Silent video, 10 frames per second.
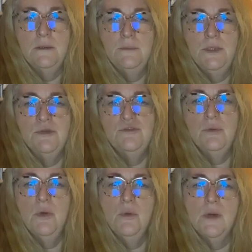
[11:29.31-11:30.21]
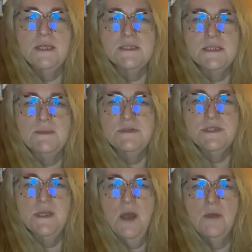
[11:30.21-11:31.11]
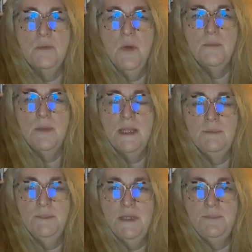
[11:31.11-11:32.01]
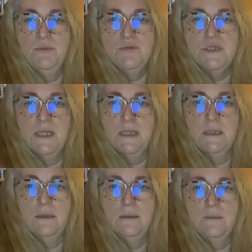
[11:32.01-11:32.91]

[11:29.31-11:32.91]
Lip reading: because you always seemed to know what made people tick.